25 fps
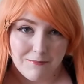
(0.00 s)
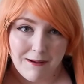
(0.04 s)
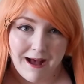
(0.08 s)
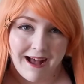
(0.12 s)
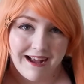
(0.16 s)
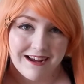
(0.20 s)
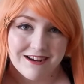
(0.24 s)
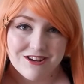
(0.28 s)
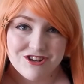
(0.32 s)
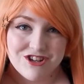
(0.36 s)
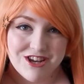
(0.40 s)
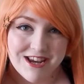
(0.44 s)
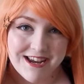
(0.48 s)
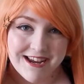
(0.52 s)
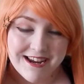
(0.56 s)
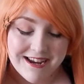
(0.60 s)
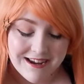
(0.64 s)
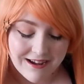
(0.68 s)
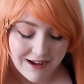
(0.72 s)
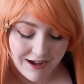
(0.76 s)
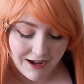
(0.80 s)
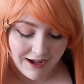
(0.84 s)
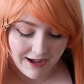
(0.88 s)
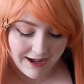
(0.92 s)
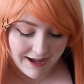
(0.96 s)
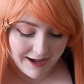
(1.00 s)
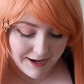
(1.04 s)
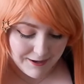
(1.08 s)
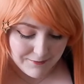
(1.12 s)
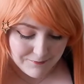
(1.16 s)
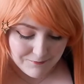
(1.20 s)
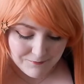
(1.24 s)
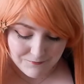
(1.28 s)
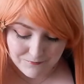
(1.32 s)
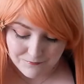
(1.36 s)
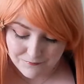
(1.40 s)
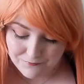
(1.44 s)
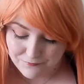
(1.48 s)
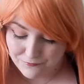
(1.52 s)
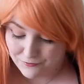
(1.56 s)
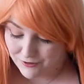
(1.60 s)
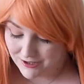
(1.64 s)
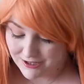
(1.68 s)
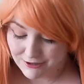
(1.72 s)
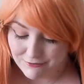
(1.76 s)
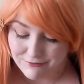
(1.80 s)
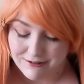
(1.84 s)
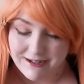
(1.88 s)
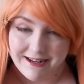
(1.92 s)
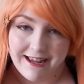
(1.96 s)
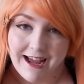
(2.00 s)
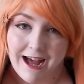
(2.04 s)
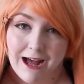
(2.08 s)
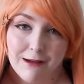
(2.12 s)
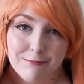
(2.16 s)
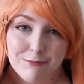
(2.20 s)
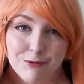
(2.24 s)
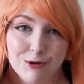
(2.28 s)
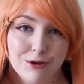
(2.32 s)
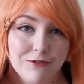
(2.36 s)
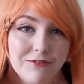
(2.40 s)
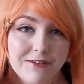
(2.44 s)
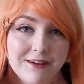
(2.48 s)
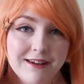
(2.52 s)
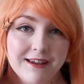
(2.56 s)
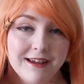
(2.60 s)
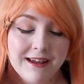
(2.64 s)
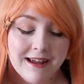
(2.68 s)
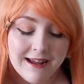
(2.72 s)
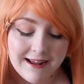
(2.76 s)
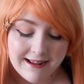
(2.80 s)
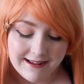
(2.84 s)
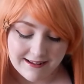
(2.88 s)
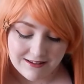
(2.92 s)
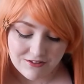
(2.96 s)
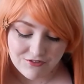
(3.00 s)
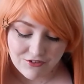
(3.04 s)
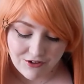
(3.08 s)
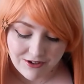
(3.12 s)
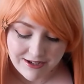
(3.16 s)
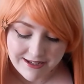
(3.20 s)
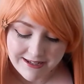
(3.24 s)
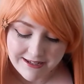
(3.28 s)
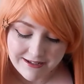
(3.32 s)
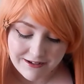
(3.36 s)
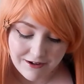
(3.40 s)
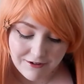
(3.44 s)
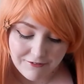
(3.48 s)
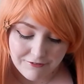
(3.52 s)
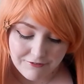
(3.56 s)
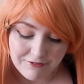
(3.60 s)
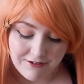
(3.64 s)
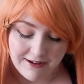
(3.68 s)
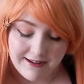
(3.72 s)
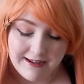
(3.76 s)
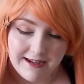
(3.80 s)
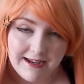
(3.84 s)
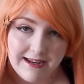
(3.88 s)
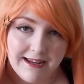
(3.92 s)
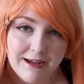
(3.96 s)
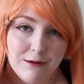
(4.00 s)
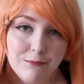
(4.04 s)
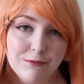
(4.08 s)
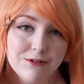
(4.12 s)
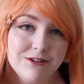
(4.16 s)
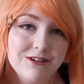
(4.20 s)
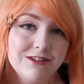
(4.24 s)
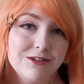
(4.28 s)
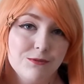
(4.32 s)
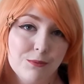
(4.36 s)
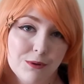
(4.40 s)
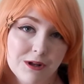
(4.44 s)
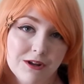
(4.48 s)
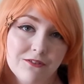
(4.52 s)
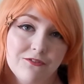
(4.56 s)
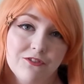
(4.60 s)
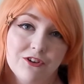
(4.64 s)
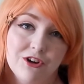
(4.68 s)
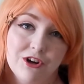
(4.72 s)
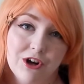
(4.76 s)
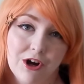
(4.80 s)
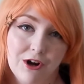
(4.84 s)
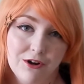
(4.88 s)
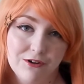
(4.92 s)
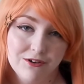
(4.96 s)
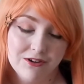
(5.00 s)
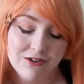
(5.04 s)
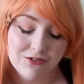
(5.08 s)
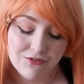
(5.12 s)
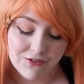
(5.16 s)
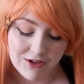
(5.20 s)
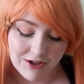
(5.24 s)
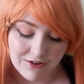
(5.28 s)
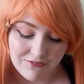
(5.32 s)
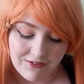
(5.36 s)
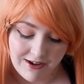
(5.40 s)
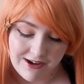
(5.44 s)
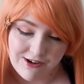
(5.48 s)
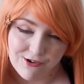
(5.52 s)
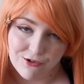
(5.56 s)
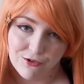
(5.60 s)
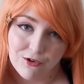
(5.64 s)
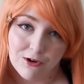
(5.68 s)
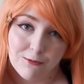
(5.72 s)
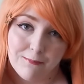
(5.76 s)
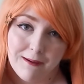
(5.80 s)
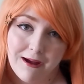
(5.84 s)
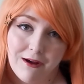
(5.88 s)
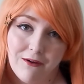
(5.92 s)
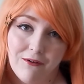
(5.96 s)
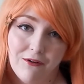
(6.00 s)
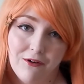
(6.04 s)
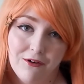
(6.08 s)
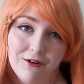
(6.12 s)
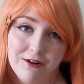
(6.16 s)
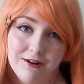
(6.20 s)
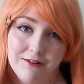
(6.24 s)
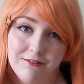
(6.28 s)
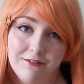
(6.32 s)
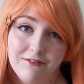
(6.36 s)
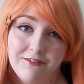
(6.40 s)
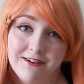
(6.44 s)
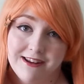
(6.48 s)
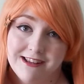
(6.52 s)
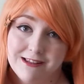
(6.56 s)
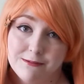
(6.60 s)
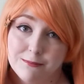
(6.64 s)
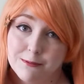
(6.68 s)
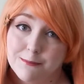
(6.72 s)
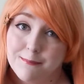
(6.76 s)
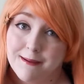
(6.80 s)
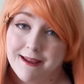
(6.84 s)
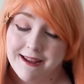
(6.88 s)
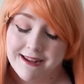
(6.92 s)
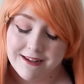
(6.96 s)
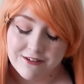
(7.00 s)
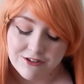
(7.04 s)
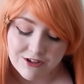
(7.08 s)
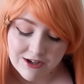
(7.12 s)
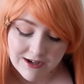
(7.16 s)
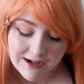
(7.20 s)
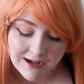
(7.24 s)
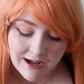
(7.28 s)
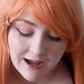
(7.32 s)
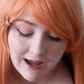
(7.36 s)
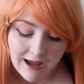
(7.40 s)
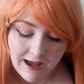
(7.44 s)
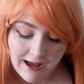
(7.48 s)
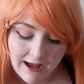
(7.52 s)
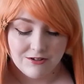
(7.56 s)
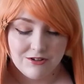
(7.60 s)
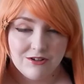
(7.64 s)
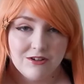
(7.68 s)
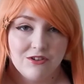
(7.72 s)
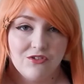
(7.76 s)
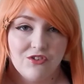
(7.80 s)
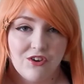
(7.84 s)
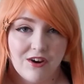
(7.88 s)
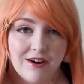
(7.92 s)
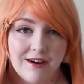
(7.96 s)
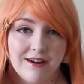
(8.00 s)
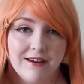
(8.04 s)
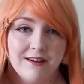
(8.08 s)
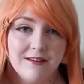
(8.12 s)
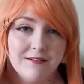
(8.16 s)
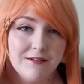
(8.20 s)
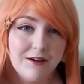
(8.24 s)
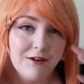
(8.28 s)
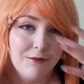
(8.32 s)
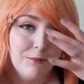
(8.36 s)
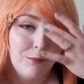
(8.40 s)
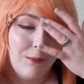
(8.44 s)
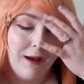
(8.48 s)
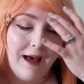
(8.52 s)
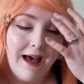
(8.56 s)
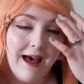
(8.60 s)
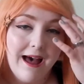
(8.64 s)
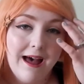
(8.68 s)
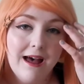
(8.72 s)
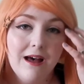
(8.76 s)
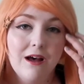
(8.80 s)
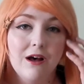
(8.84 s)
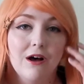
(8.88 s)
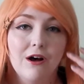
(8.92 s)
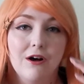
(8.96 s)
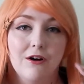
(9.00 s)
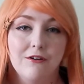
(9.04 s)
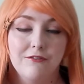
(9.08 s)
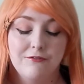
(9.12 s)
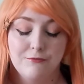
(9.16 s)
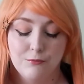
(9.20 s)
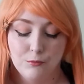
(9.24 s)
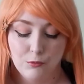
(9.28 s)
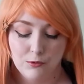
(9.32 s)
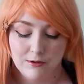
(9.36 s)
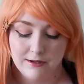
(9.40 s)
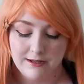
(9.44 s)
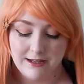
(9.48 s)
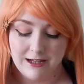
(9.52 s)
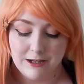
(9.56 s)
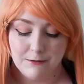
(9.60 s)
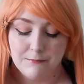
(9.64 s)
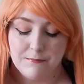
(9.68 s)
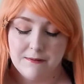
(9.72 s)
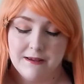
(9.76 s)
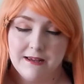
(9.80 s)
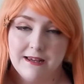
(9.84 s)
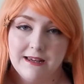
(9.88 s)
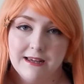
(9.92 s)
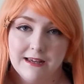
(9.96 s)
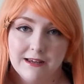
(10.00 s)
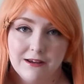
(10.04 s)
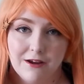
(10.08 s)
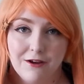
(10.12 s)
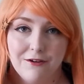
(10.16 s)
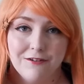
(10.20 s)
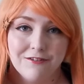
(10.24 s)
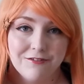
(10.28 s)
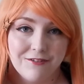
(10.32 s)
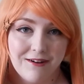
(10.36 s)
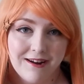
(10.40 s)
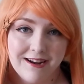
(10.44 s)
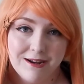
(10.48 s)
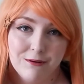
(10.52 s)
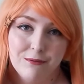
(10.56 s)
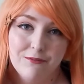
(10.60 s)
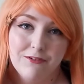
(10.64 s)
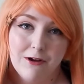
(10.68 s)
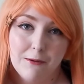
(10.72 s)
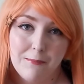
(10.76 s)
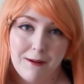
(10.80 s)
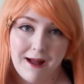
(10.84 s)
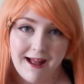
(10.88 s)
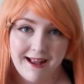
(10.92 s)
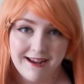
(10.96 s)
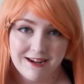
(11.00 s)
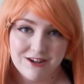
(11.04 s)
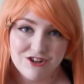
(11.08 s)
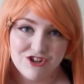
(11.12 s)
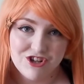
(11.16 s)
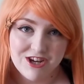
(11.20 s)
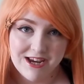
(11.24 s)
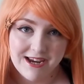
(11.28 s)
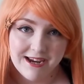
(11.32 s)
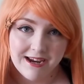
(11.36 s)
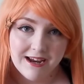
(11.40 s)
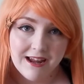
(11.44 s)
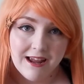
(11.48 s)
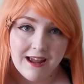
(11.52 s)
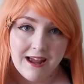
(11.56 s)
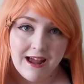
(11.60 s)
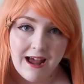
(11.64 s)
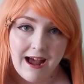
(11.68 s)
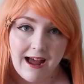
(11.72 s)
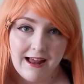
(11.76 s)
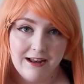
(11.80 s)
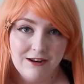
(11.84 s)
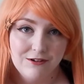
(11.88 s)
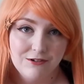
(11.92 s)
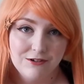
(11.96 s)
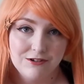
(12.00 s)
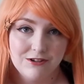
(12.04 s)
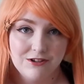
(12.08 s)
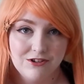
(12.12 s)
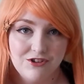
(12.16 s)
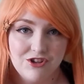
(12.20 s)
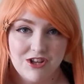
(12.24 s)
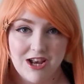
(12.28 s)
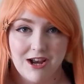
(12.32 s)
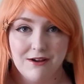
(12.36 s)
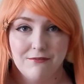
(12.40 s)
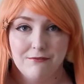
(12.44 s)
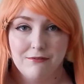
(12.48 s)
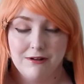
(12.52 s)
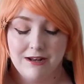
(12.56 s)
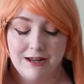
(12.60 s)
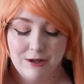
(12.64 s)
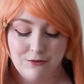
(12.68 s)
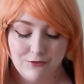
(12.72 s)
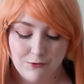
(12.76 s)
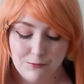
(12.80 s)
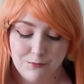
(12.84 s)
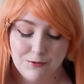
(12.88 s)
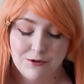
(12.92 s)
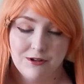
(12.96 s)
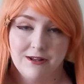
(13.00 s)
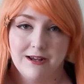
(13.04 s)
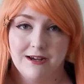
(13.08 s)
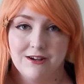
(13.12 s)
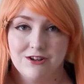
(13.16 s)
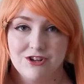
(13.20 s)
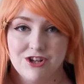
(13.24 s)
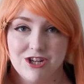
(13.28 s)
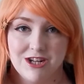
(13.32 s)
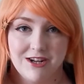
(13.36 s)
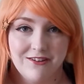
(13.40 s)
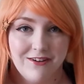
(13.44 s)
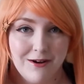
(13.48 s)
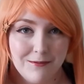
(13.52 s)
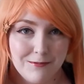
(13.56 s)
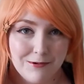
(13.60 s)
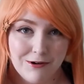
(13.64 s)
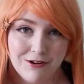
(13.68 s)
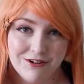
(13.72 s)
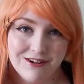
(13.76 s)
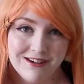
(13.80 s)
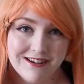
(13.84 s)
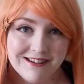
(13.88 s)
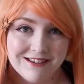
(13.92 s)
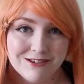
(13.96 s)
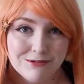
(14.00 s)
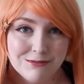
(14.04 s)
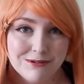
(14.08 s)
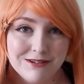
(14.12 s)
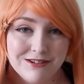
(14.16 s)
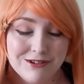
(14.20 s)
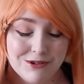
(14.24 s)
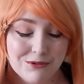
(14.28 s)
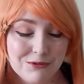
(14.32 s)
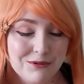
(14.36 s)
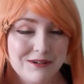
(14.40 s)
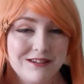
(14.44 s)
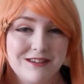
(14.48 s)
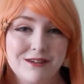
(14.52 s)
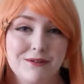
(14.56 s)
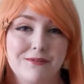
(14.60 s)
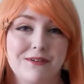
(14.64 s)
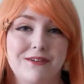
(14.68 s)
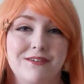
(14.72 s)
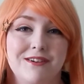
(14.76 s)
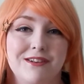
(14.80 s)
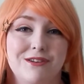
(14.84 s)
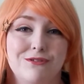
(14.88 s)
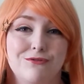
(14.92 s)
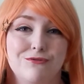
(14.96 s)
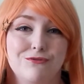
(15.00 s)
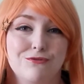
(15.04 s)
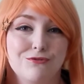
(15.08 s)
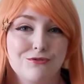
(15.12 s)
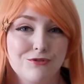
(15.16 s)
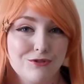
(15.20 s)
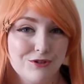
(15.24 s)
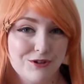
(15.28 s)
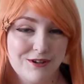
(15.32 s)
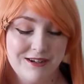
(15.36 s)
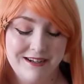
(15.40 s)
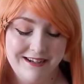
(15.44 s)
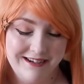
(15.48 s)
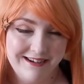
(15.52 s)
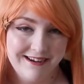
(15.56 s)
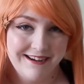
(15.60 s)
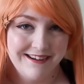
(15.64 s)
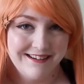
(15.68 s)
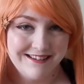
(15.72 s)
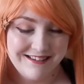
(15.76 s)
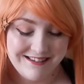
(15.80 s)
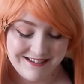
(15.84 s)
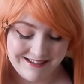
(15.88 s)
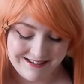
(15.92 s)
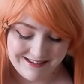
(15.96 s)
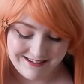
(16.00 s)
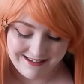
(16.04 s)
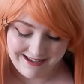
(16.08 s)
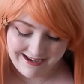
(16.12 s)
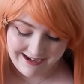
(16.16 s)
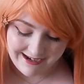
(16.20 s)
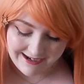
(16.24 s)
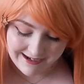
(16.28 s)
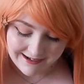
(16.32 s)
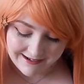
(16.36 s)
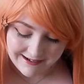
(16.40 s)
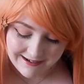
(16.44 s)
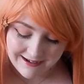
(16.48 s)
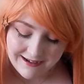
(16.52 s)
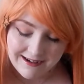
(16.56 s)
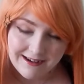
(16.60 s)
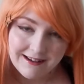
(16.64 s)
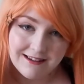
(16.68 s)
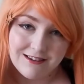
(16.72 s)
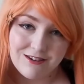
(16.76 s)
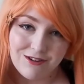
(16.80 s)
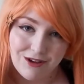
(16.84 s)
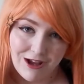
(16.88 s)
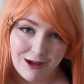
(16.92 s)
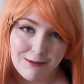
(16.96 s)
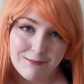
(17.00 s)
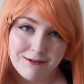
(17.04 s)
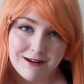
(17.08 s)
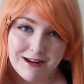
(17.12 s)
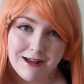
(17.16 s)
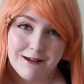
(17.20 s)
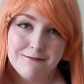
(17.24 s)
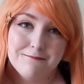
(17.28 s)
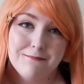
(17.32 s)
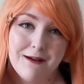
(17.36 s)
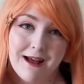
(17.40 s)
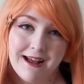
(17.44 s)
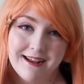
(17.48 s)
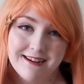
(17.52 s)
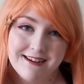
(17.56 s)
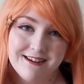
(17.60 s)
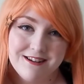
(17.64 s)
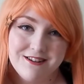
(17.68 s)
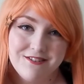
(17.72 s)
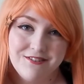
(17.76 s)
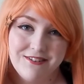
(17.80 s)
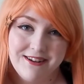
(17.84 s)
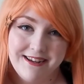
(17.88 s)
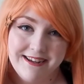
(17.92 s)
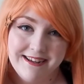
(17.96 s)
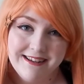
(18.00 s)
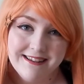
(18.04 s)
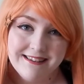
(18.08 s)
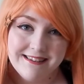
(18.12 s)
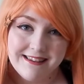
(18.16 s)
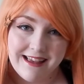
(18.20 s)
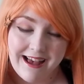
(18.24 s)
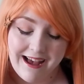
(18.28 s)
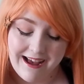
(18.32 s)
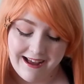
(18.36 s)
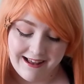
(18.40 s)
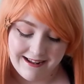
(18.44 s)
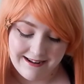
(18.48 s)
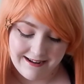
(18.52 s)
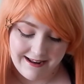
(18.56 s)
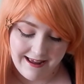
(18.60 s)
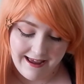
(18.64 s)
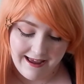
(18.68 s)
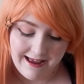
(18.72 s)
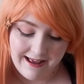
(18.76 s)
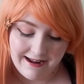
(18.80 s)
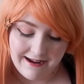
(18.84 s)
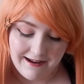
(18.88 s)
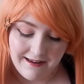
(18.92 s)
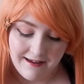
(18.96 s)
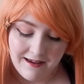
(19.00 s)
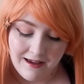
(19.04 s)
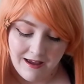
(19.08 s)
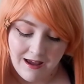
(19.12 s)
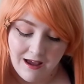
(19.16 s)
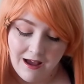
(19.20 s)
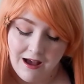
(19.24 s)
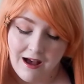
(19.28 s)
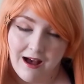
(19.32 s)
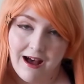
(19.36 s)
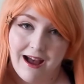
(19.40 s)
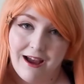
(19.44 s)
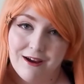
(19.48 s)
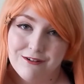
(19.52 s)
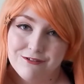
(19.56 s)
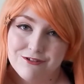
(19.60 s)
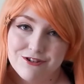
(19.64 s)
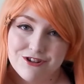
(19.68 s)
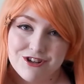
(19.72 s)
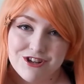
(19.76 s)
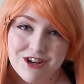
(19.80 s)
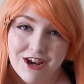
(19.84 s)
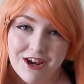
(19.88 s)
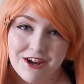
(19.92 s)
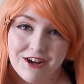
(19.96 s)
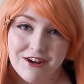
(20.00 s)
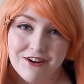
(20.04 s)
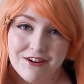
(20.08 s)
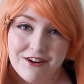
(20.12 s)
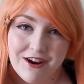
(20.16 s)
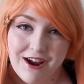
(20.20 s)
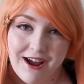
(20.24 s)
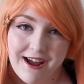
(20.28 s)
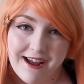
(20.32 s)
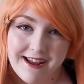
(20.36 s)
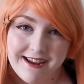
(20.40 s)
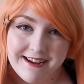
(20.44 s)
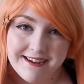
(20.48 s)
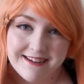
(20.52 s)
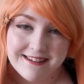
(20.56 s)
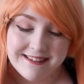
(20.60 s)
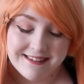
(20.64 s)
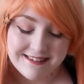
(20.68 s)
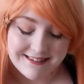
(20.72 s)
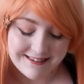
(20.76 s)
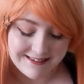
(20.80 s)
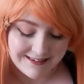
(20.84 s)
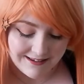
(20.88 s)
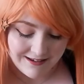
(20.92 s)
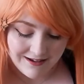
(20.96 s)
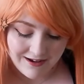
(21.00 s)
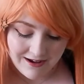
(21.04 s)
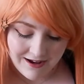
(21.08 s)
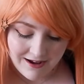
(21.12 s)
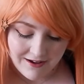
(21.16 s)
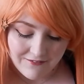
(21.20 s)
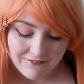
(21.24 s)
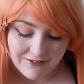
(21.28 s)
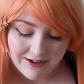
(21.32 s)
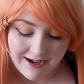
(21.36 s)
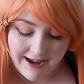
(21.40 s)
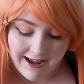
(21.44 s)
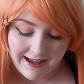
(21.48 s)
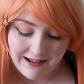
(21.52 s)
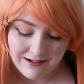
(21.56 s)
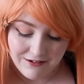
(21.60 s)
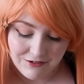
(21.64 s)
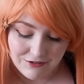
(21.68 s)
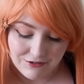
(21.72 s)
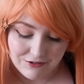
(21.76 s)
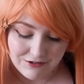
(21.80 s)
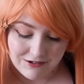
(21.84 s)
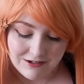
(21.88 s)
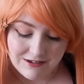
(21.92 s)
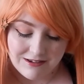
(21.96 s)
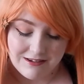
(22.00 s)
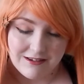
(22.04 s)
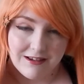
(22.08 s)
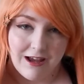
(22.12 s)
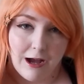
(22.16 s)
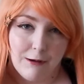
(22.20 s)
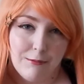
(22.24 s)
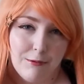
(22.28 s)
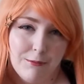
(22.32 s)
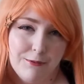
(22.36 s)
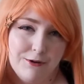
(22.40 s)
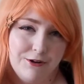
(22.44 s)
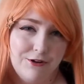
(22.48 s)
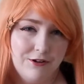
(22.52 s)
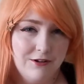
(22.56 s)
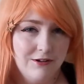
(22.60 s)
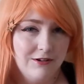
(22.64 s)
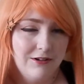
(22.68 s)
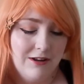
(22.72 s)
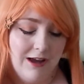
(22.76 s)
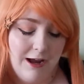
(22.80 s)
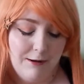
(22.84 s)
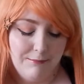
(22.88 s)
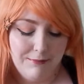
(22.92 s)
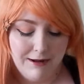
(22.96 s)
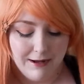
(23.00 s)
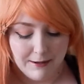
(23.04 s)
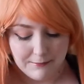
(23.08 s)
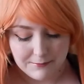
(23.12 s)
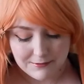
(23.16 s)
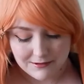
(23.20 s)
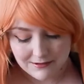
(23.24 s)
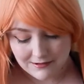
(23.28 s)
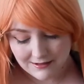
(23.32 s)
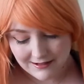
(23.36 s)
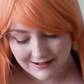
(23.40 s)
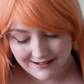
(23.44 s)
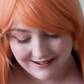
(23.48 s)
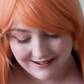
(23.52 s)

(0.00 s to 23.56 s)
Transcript: packaging, I'm really happy with it. It's very eco-friendly, which is one of the goals that they talk about on the Facebook page. She's very aware of wanting to be eco-friendly with her packaging and also generally the production of her products, which is always something that's really nice to see. So I'm going to unpackage these and then I will show you guys the candles. I'll probably do a little time lapse.